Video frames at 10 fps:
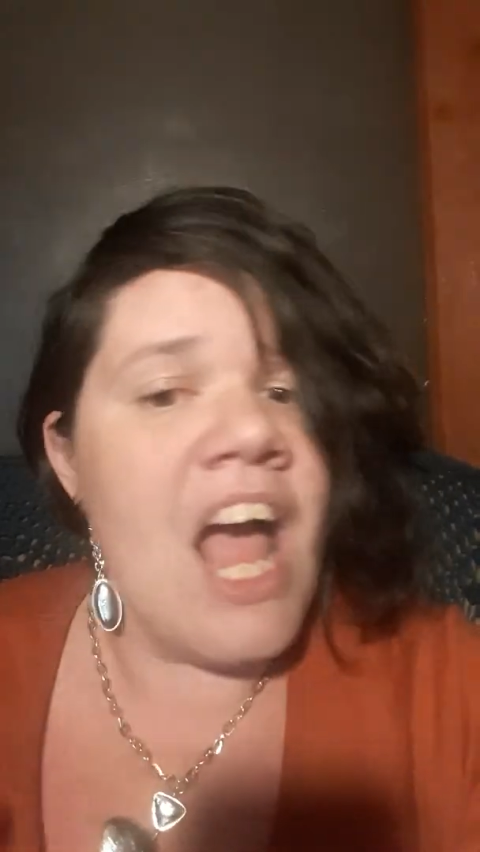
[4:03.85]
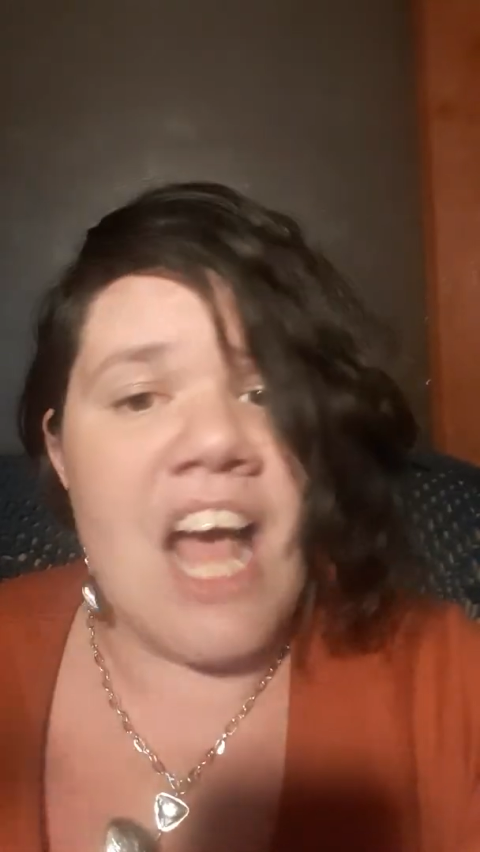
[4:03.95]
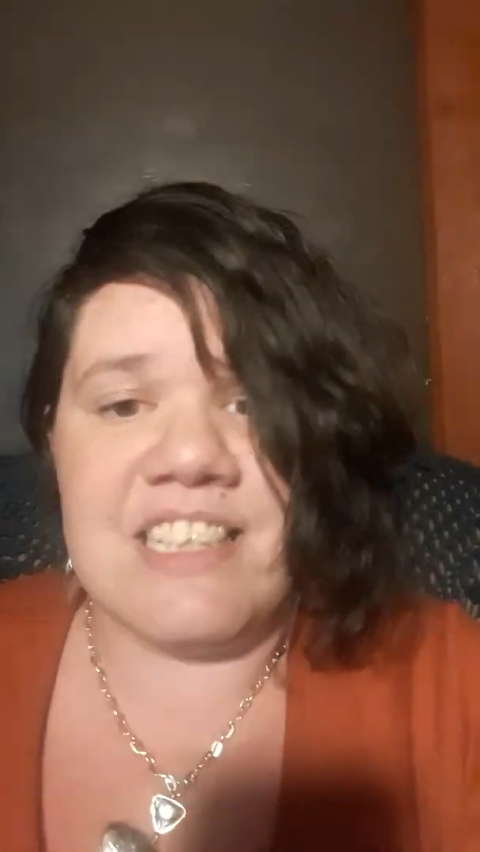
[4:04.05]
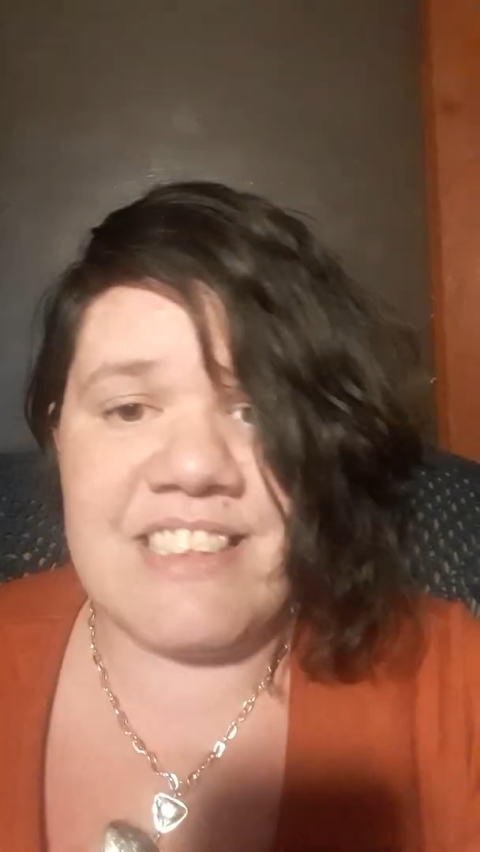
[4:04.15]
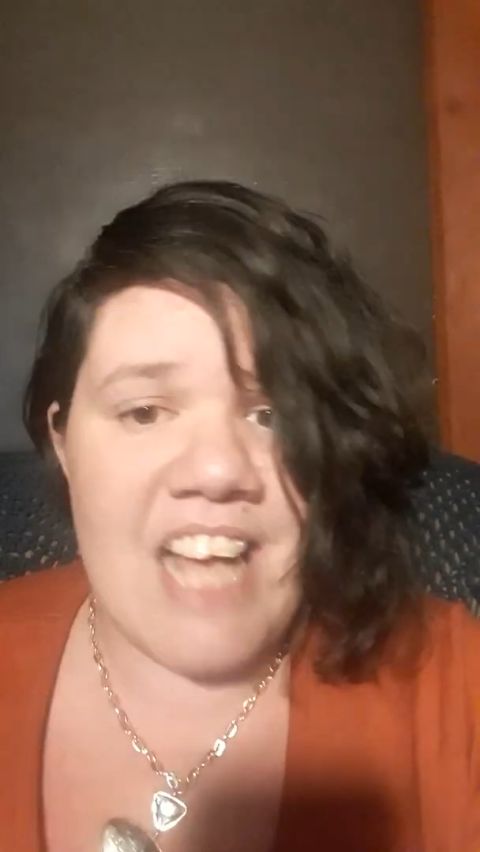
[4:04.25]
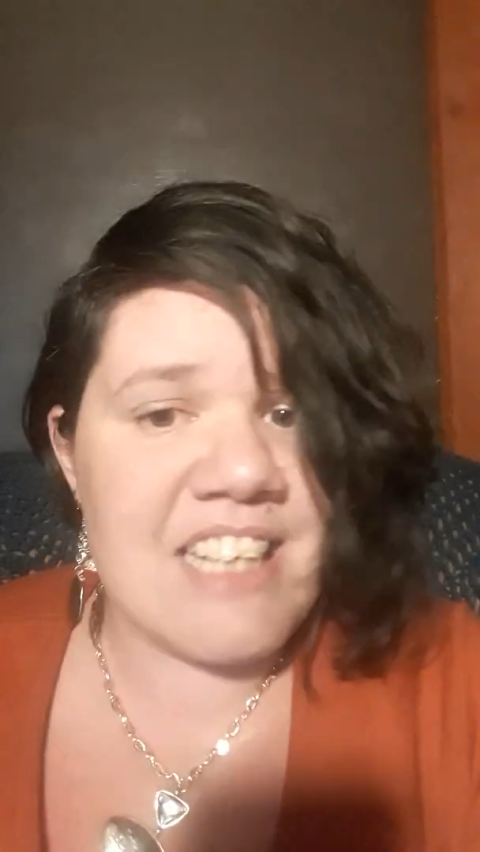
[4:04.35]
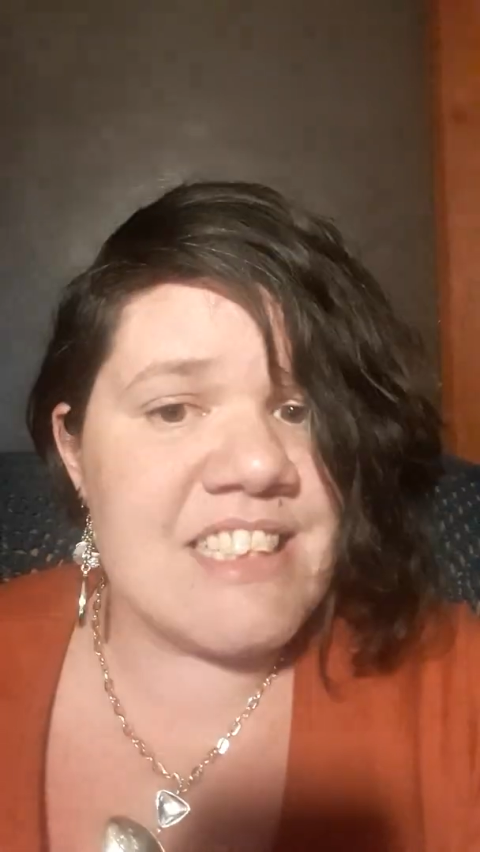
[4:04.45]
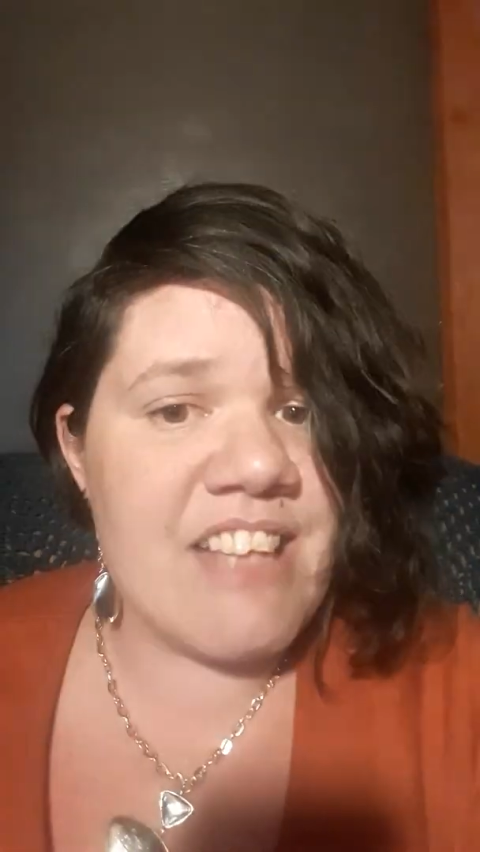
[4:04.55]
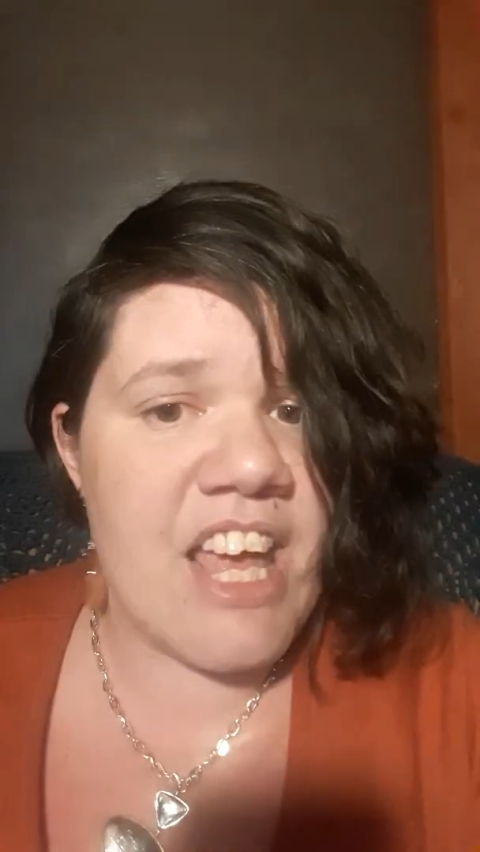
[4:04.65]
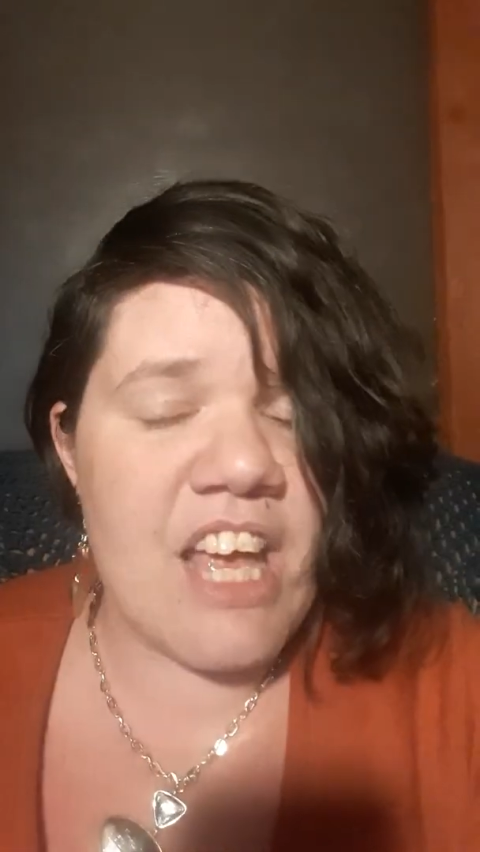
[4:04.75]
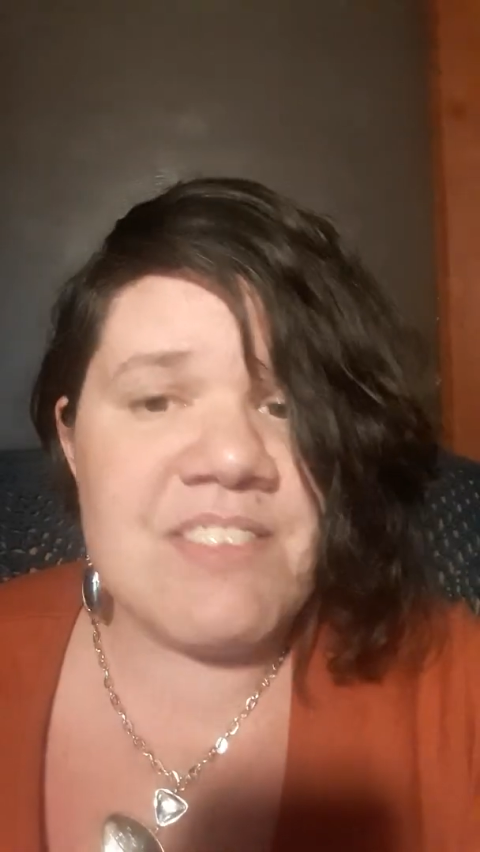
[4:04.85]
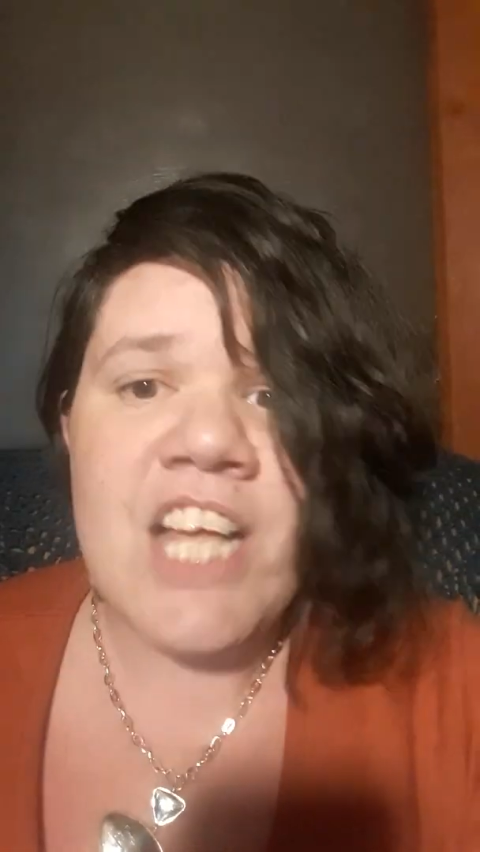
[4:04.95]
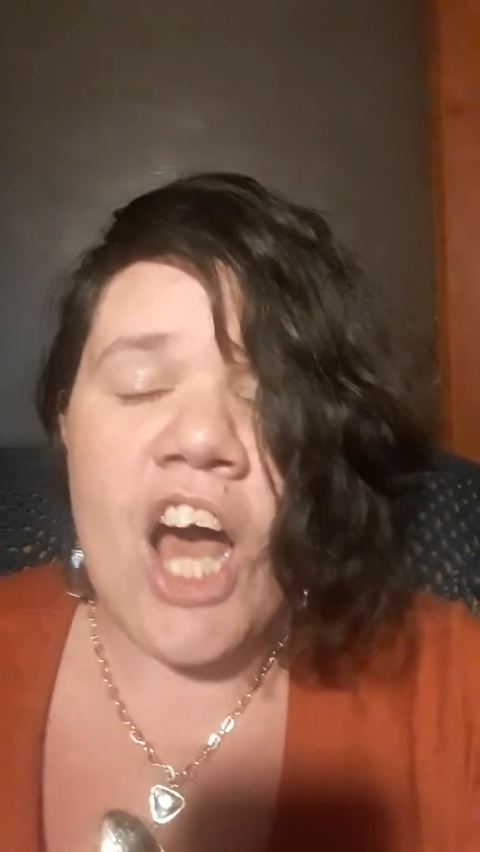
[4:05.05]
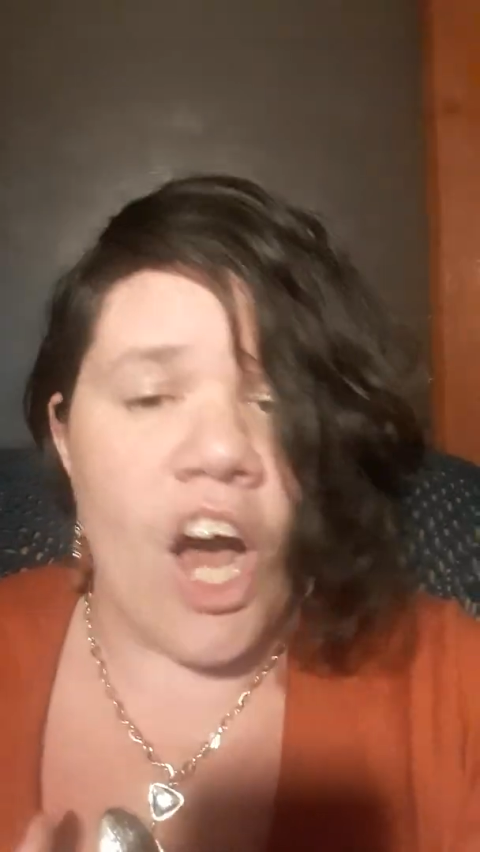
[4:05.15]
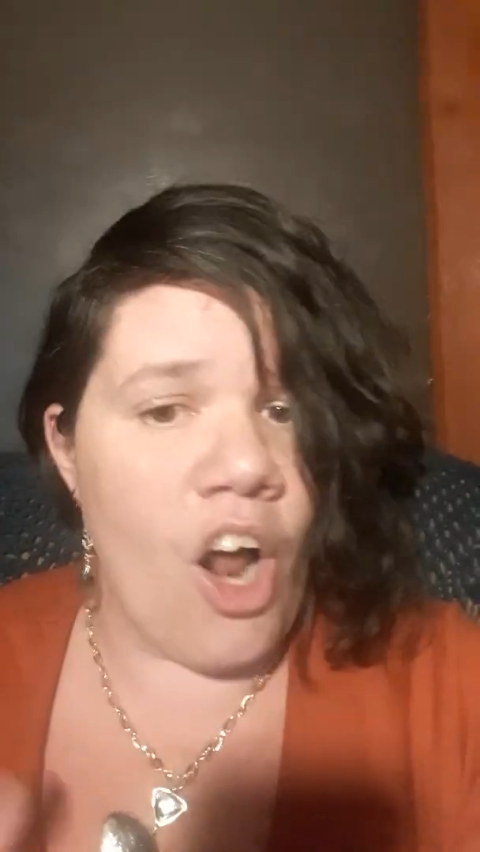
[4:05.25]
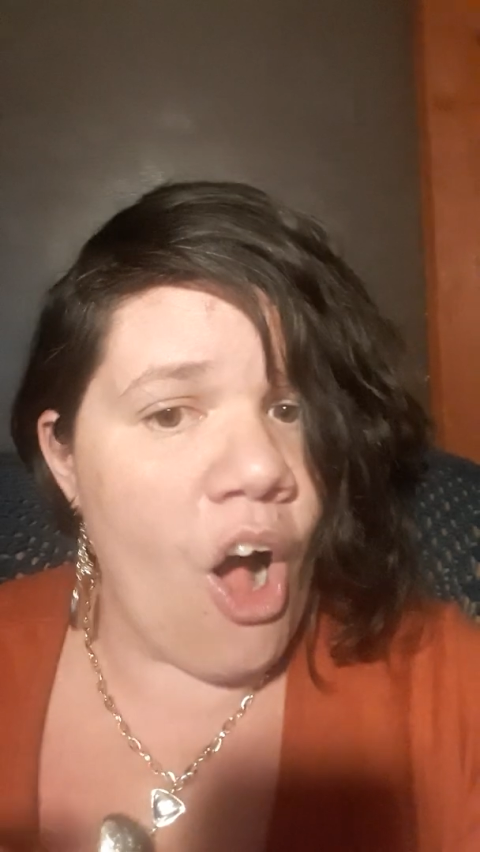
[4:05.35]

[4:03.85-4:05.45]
and sex slaves and